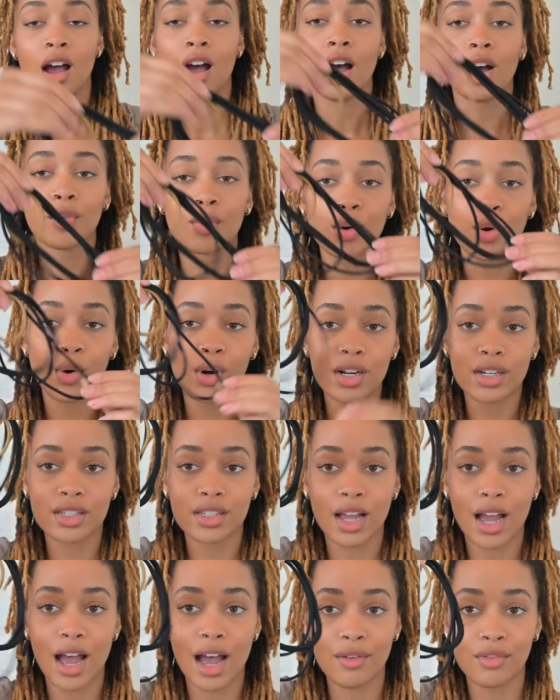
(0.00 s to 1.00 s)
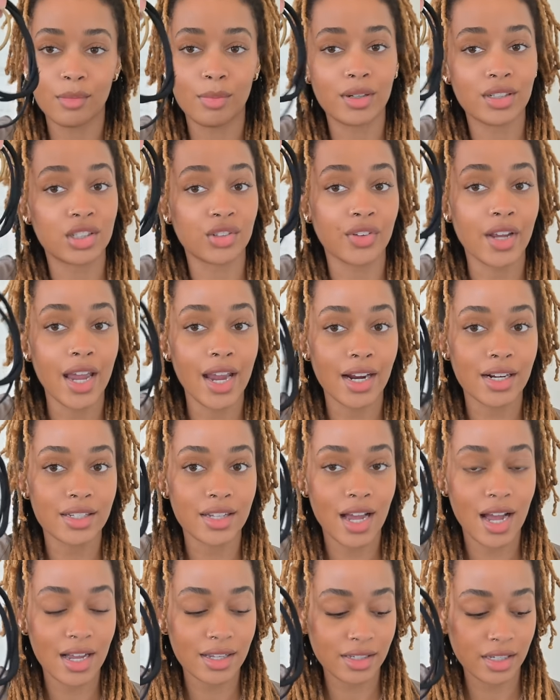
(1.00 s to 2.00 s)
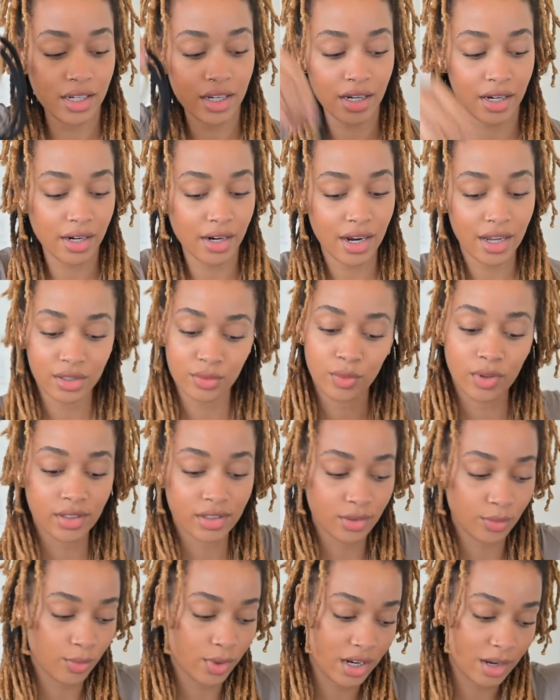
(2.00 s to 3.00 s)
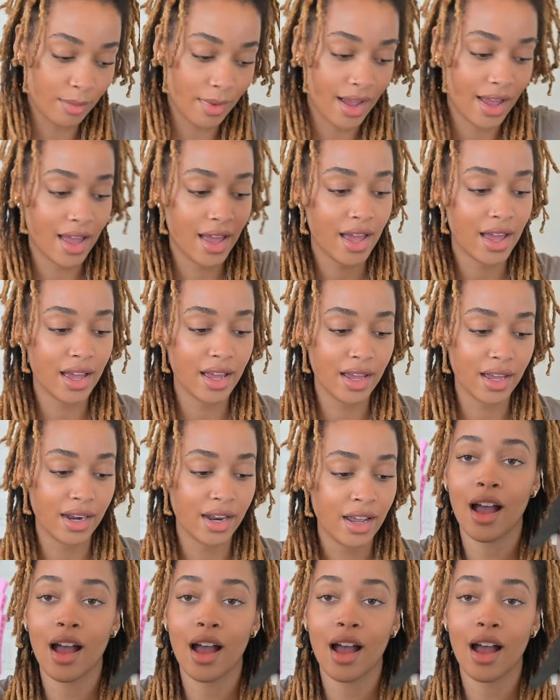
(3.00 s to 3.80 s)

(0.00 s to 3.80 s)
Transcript: Of course, I have a bunch of hair ties here as well as the one in my head.